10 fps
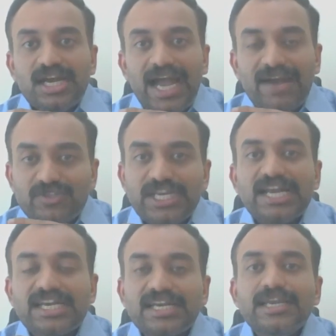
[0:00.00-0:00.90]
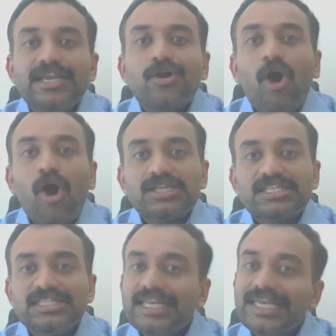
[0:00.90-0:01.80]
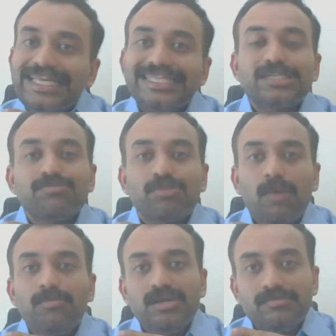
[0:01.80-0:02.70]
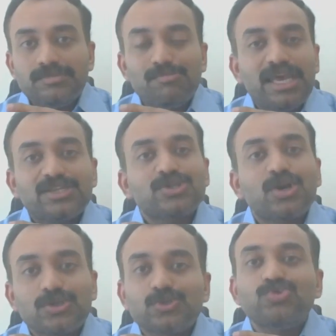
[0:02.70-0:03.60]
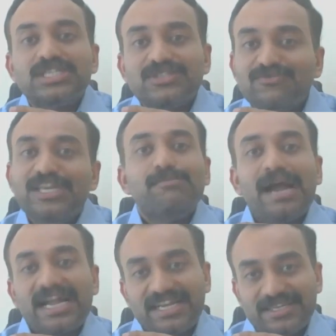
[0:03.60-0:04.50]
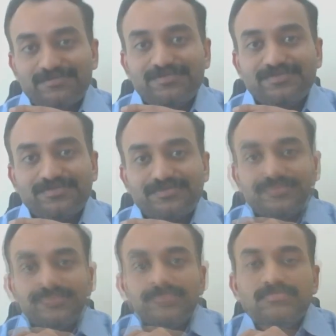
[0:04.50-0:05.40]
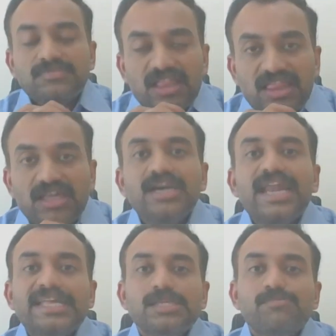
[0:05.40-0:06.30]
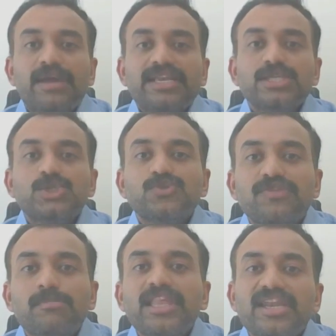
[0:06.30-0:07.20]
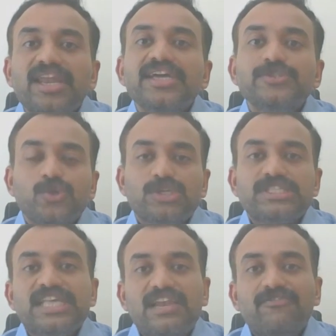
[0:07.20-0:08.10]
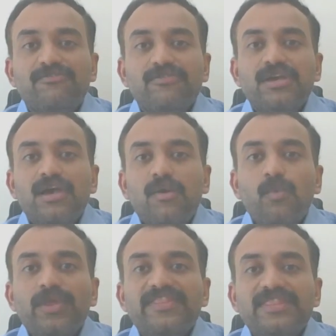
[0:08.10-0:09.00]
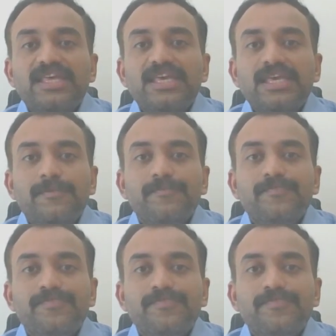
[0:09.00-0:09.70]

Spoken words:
have generally caused the least problems based on student feedback. The third aspect is to familiarize yourself with the